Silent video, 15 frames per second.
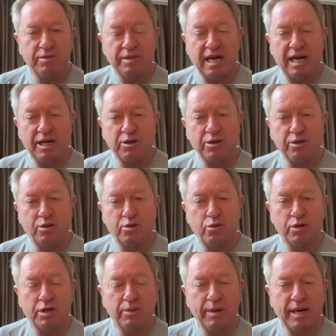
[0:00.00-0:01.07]
now you're
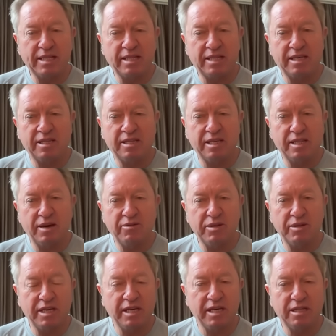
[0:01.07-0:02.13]
talking about 60,
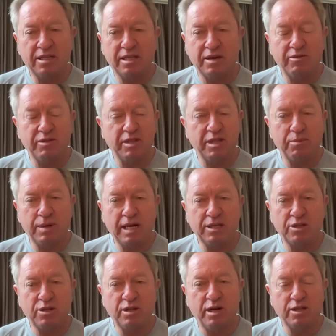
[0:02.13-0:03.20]
70, and 70
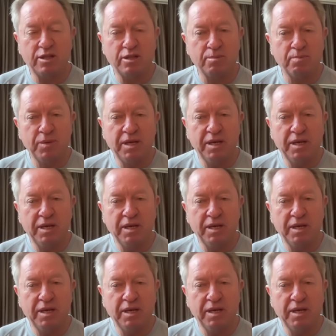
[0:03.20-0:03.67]
plus knots.